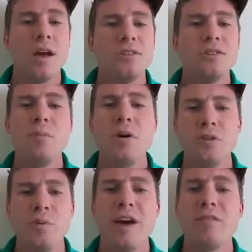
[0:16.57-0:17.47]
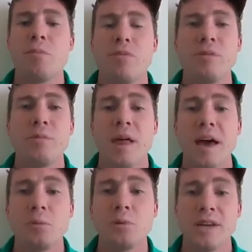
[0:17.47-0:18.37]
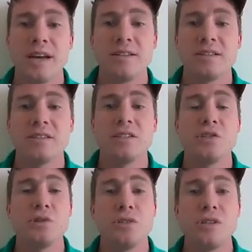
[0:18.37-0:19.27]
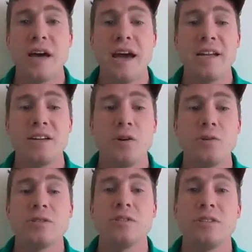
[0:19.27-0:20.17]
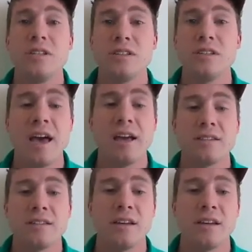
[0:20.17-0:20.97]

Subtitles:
So suppose we have a pretty reliable test that's used to diagnose disease X,